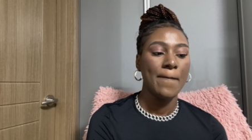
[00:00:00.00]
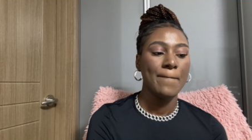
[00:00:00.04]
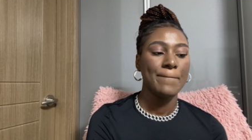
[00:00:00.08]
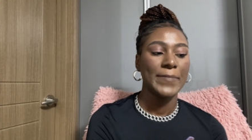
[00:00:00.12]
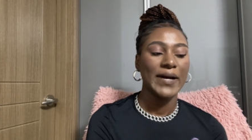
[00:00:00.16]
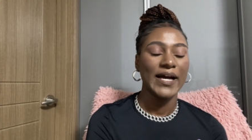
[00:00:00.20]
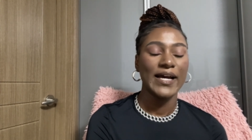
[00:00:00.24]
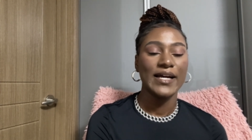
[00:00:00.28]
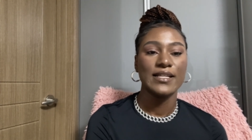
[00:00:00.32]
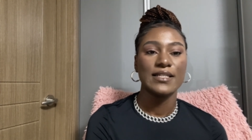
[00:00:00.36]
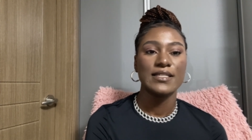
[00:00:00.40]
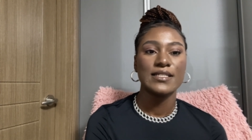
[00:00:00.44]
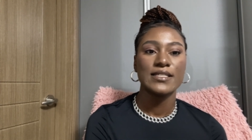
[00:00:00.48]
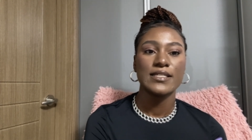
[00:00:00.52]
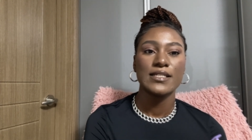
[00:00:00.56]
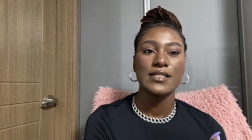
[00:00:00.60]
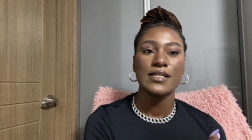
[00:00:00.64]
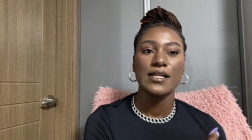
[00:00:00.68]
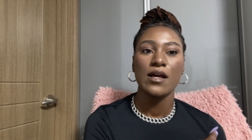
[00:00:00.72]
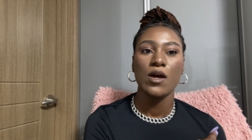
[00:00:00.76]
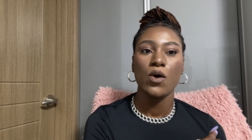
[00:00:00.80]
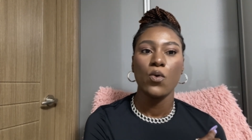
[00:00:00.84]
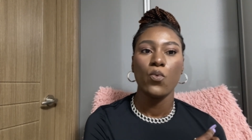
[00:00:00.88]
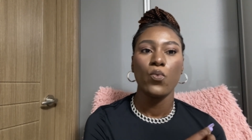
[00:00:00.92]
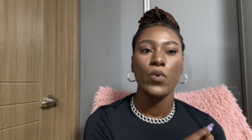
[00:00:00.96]
But
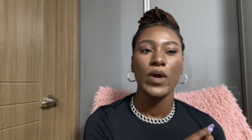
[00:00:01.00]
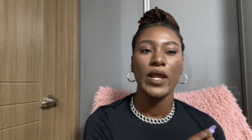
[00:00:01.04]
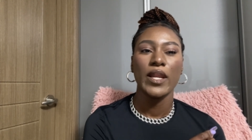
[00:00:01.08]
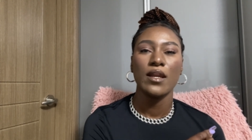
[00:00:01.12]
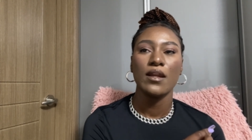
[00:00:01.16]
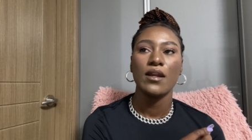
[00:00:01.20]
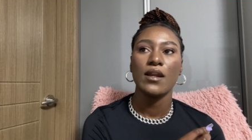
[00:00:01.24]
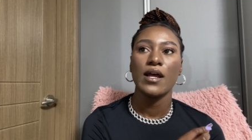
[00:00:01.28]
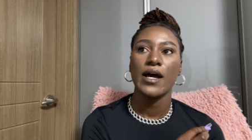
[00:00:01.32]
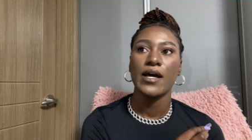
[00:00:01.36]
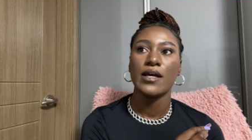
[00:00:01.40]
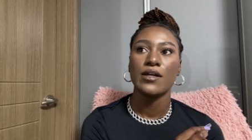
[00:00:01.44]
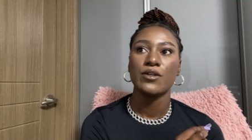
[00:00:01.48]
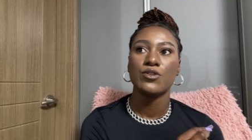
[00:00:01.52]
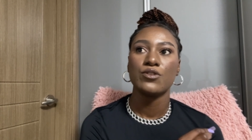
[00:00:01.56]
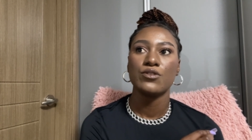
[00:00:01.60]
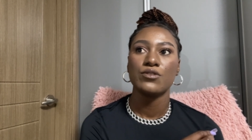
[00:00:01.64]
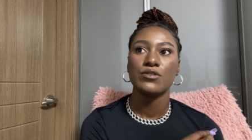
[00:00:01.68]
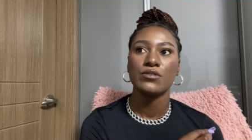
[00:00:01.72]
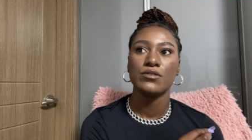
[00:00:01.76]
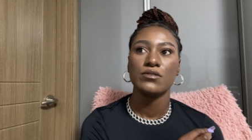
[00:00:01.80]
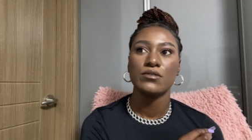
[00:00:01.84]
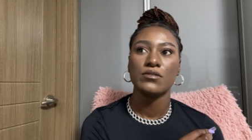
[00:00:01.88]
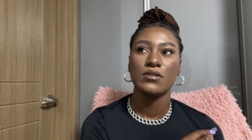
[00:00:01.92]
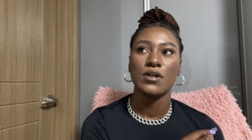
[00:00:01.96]
when I
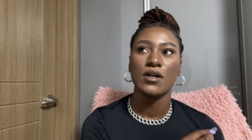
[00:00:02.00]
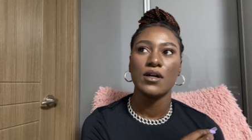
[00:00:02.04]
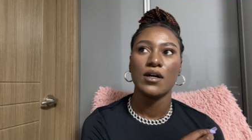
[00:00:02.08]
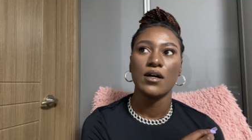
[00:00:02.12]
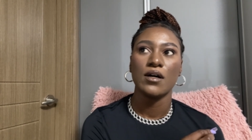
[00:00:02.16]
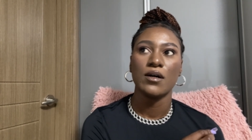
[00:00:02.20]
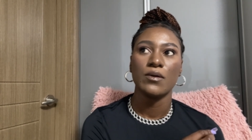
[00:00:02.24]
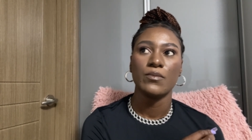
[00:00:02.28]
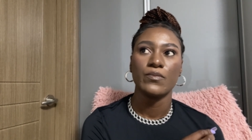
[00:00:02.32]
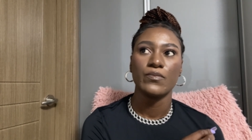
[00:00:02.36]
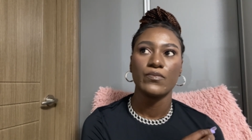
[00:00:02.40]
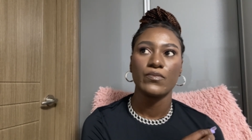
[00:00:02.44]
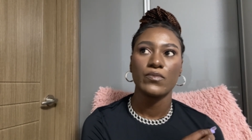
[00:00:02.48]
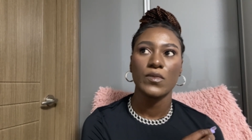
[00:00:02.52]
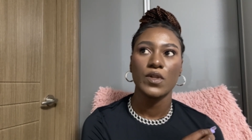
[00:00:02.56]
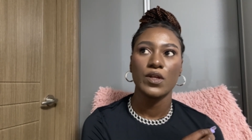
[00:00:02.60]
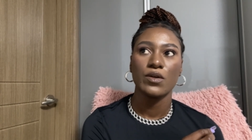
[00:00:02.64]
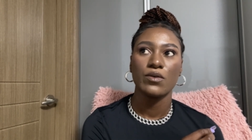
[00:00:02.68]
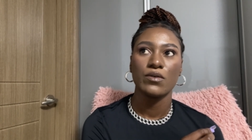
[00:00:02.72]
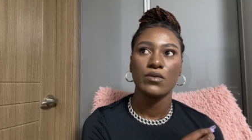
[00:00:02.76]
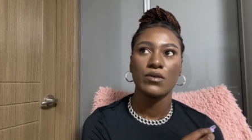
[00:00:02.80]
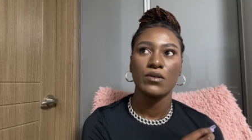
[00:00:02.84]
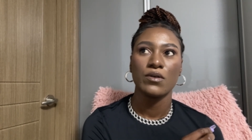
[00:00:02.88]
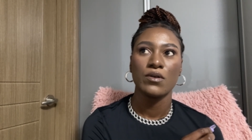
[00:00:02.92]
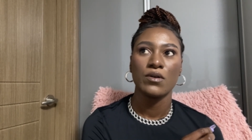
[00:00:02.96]
do
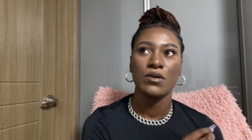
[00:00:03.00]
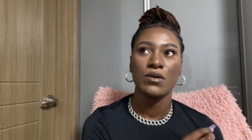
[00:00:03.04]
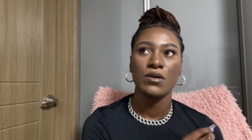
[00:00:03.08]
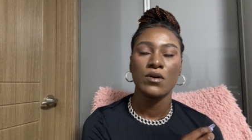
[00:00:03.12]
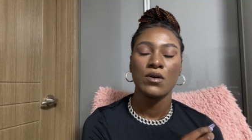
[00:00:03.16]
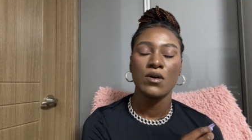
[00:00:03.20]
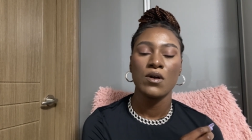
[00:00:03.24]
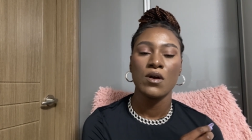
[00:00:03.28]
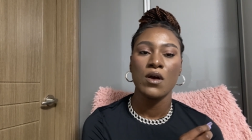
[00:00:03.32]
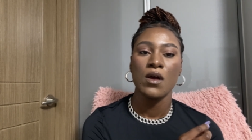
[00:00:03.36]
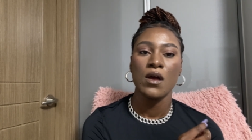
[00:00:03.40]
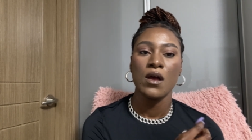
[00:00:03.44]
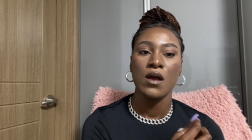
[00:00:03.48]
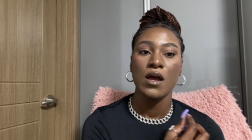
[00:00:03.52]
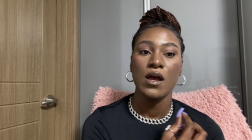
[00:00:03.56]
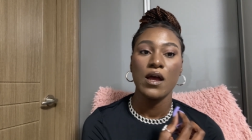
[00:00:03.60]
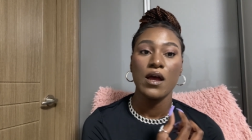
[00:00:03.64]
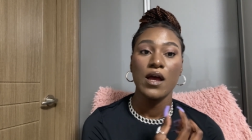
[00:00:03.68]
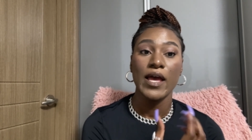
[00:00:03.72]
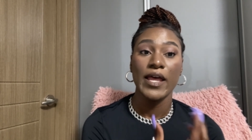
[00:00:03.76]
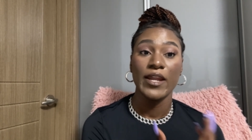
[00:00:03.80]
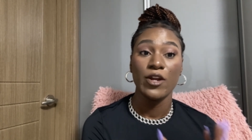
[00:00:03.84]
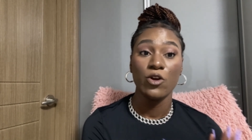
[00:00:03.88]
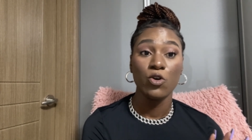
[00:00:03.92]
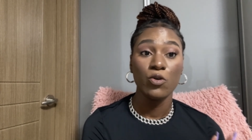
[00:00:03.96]

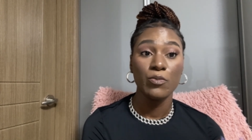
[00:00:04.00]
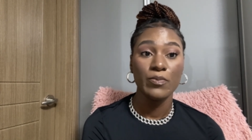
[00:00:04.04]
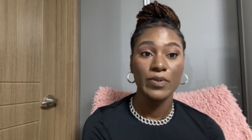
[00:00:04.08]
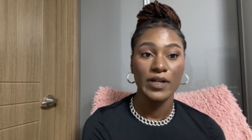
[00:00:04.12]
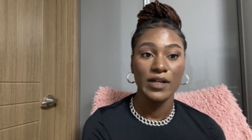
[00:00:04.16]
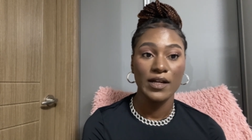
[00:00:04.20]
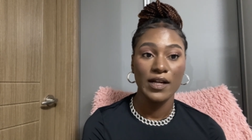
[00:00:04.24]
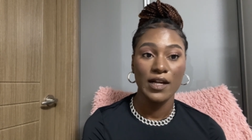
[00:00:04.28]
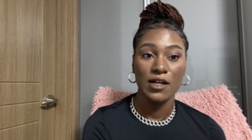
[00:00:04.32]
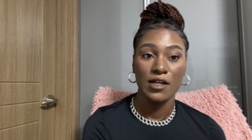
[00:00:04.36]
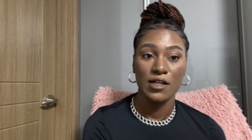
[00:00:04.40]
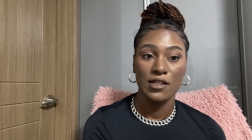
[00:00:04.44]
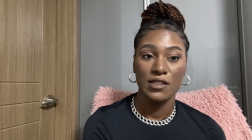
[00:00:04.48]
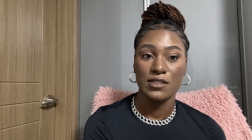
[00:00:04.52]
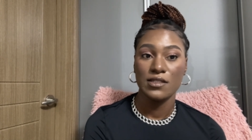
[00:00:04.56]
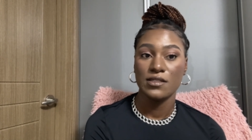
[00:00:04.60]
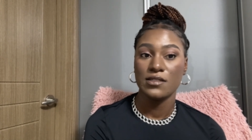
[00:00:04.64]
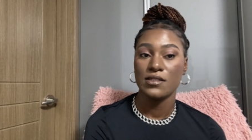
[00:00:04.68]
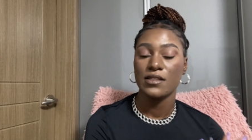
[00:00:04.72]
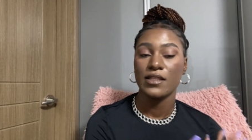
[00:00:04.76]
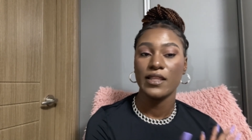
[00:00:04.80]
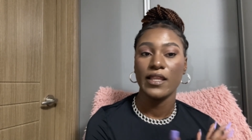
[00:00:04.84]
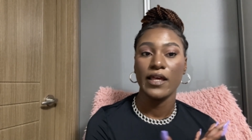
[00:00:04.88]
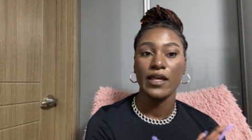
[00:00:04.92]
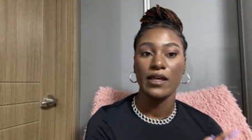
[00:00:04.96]
an open class,
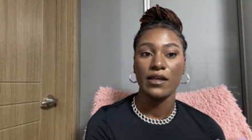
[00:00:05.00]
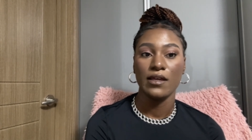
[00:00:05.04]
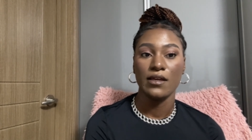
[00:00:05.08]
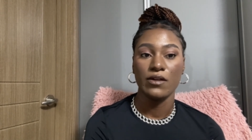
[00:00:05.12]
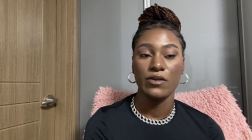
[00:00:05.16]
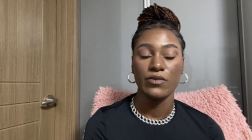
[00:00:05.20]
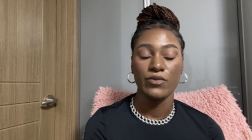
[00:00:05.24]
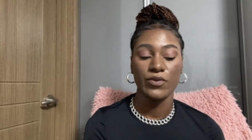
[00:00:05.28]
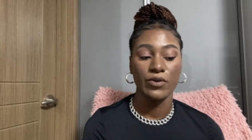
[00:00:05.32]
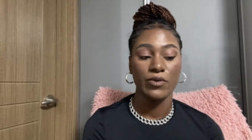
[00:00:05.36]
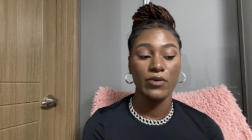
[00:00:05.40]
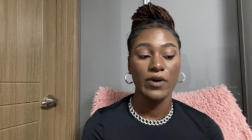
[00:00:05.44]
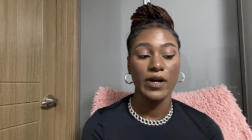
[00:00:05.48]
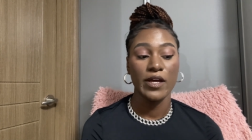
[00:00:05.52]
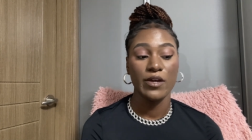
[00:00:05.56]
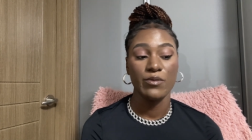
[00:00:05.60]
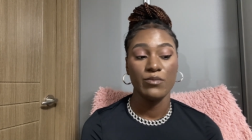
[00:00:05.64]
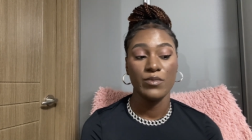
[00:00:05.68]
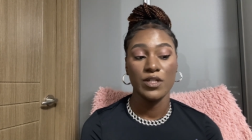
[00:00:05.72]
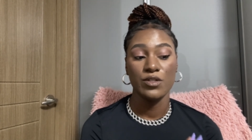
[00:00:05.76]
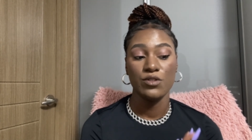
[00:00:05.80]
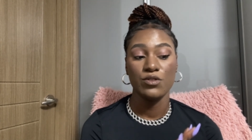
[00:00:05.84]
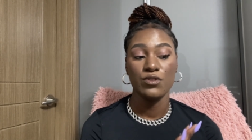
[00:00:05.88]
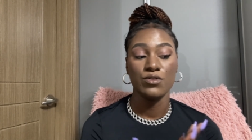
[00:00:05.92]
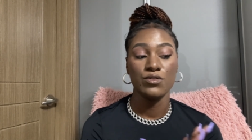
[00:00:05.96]
they require
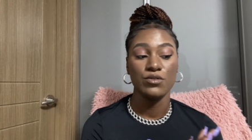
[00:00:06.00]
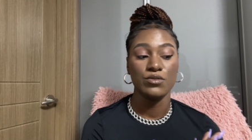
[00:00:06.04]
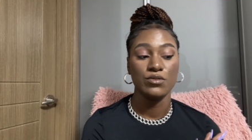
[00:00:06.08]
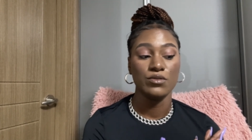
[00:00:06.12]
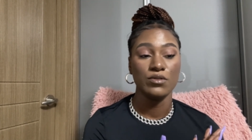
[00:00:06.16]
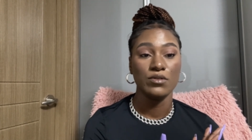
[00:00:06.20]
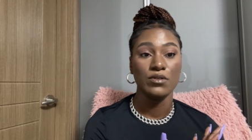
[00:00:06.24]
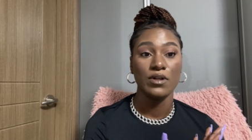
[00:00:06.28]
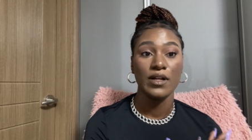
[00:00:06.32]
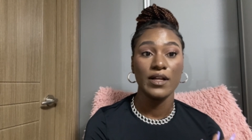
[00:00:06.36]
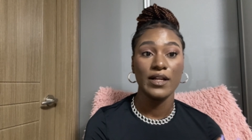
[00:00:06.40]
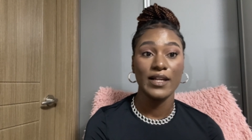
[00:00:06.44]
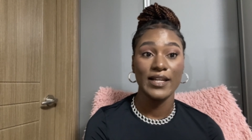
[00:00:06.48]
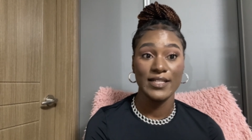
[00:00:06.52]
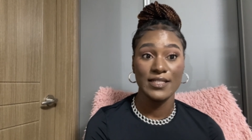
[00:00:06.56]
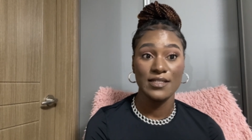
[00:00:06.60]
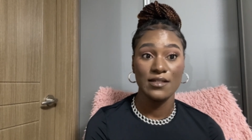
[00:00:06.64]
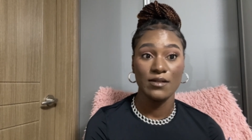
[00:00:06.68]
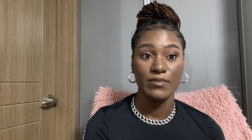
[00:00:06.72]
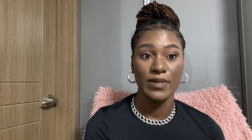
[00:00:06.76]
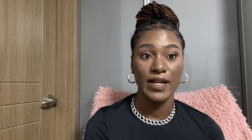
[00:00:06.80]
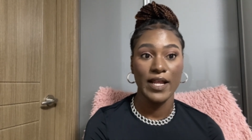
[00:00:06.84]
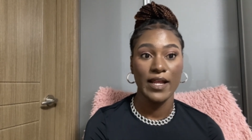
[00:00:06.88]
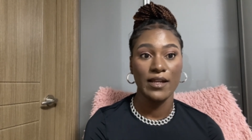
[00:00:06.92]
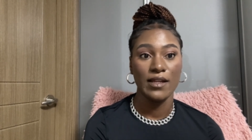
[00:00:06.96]
me to do lesson
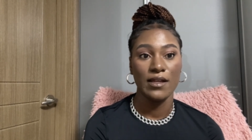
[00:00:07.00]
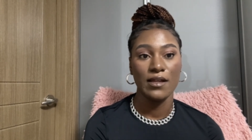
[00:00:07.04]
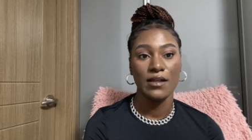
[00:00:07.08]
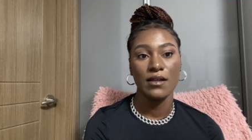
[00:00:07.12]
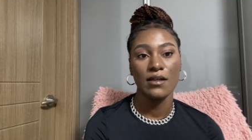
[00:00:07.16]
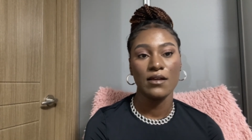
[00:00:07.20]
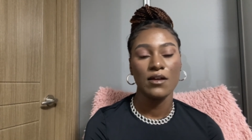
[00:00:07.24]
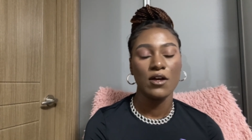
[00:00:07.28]
planning